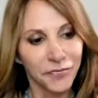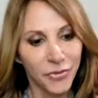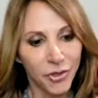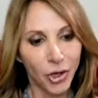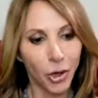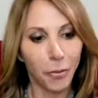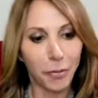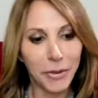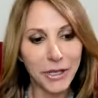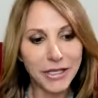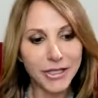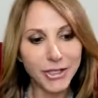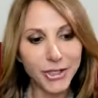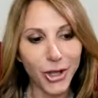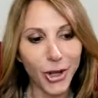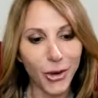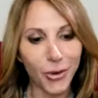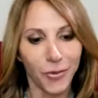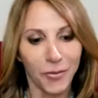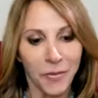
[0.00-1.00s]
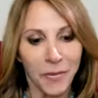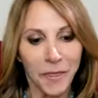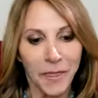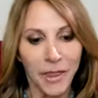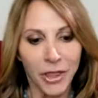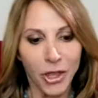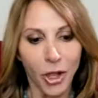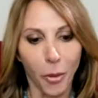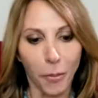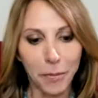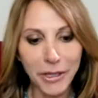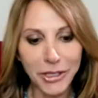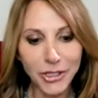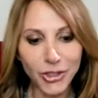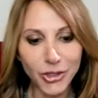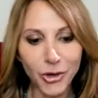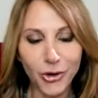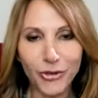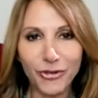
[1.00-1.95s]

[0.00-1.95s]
Don't be so, don't be so